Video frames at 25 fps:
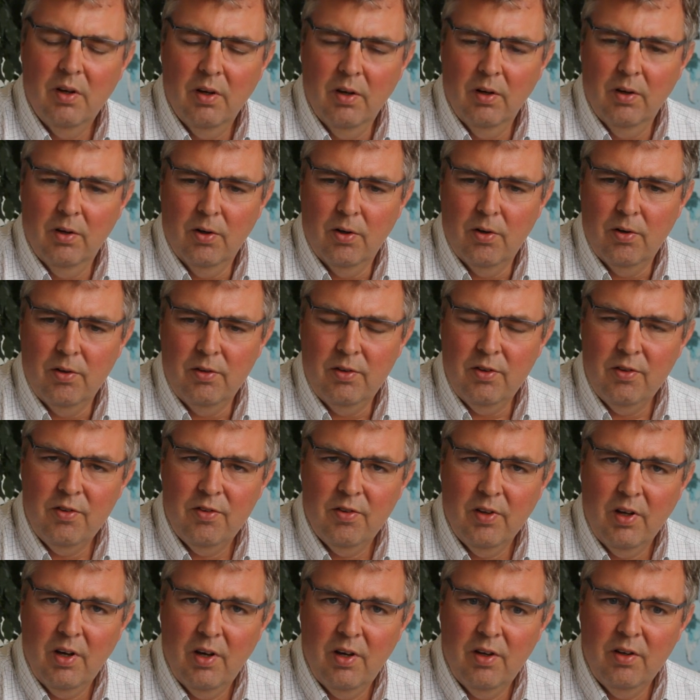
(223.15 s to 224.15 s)
are
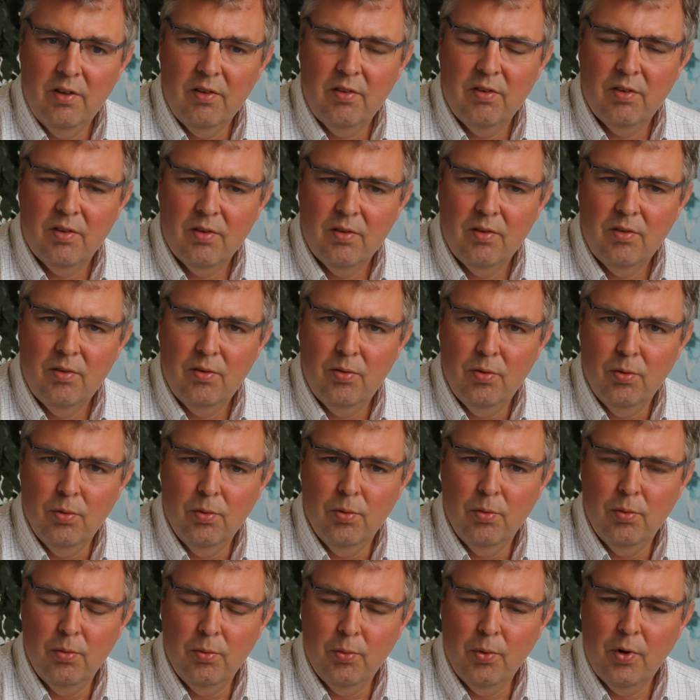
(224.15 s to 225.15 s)
designed
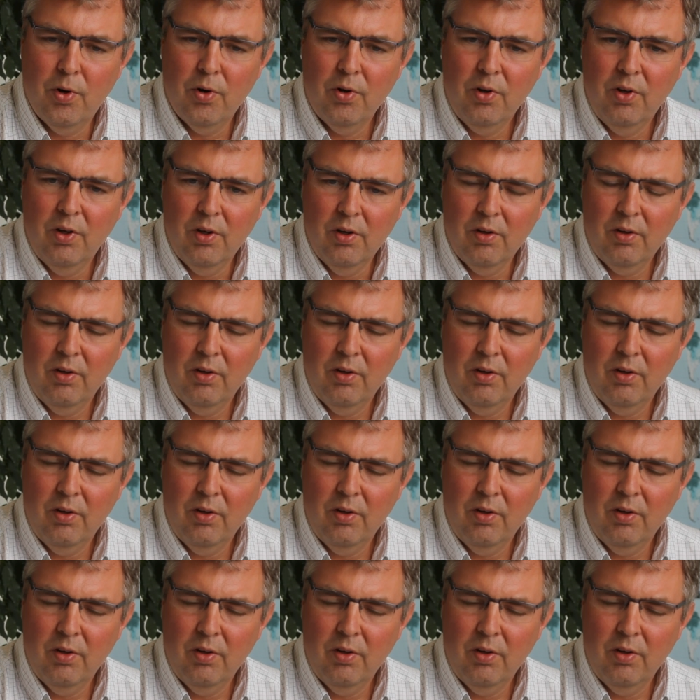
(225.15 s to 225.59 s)
to work